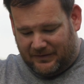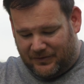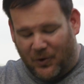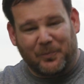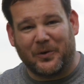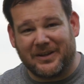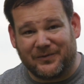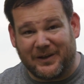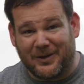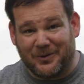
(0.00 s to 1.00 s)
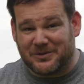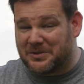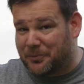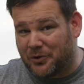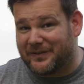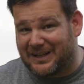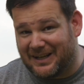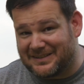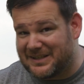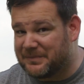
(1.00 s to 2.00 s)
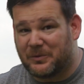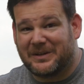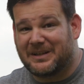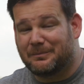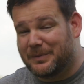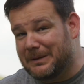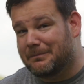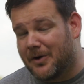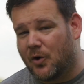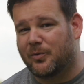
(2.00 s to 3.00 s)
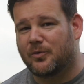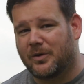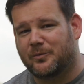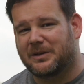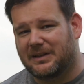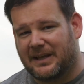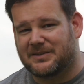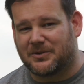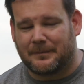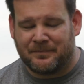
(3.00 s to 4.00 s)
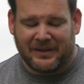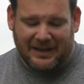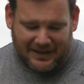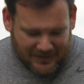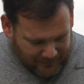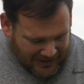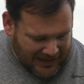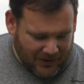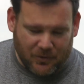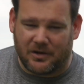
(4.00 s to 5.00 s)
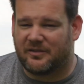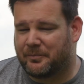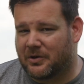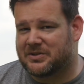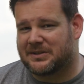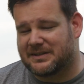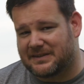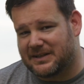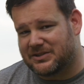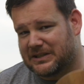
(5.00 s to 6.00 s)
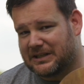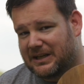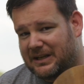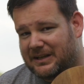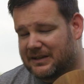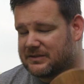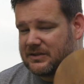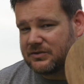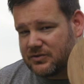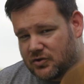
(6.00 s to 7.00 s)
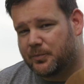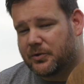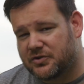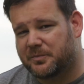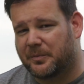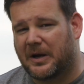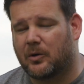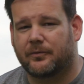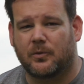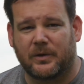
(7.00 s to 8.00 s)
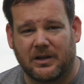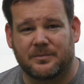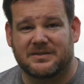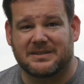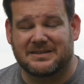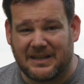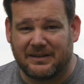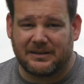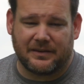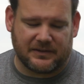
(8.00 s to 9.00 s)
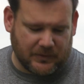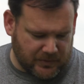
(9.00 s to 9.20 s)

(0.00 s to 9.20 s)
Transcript: the whole point of this video is to prove the concept that we can be mobile when we laser. And the power of personalization is super, super powerful when it comes to selling the things that